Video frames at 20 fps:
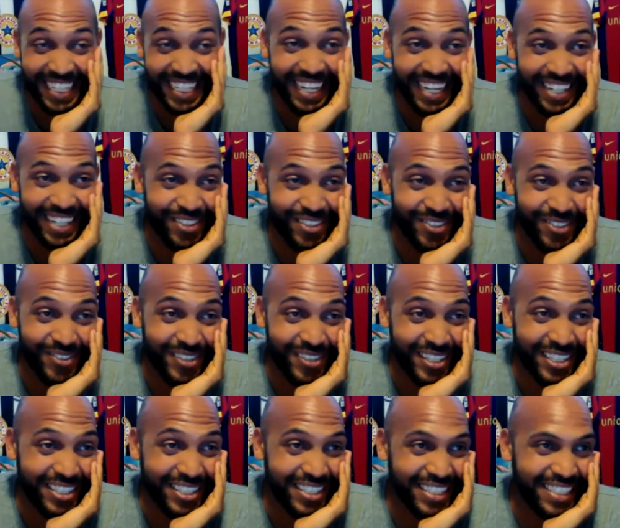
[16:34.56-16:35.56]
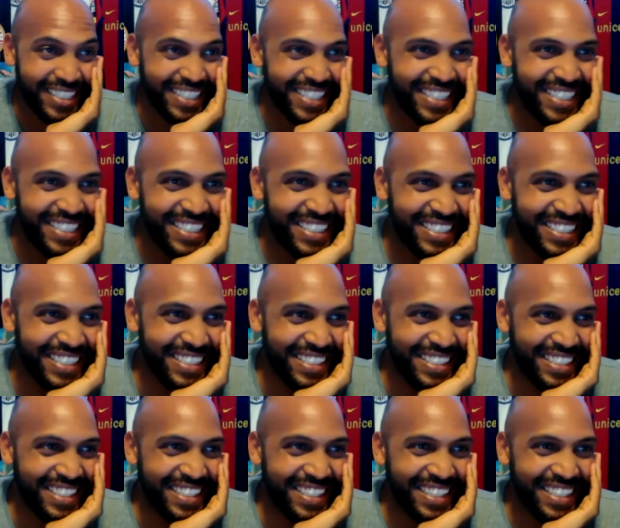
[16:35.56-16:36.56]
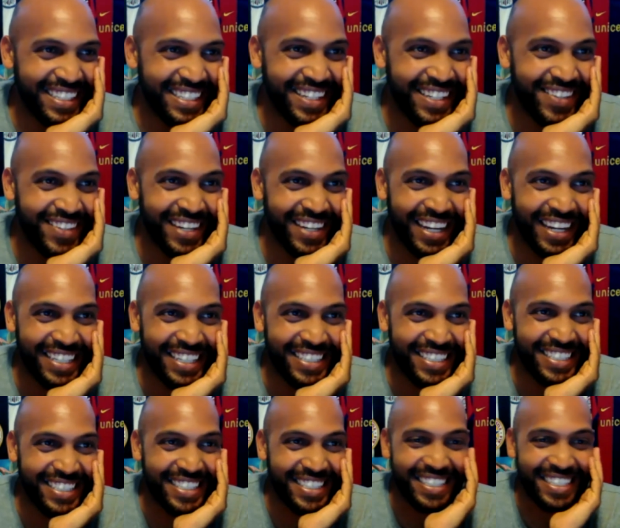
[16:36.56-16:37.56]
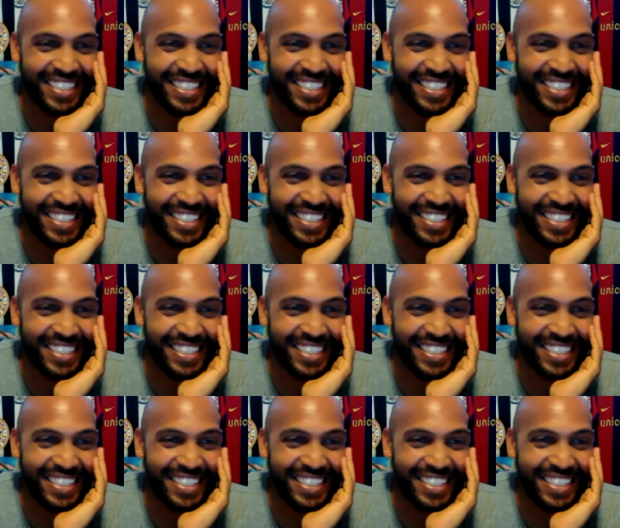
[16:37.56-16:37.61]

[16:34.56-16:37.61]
scary to watch. No lies.